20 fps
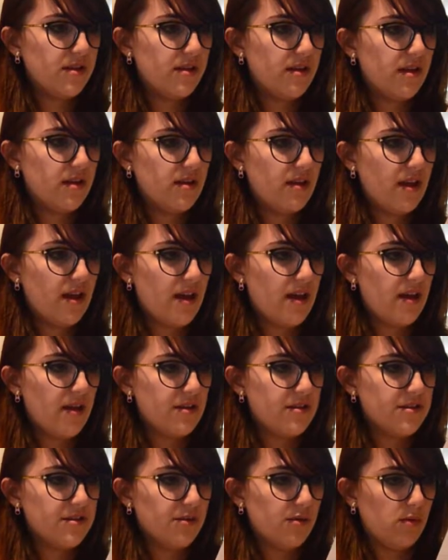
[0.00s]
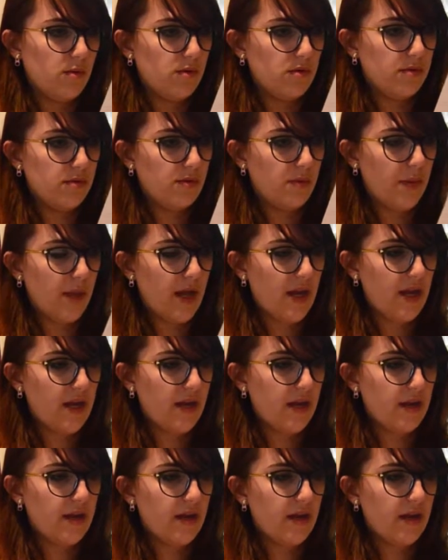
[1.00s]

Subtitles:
Yes, the warden replied.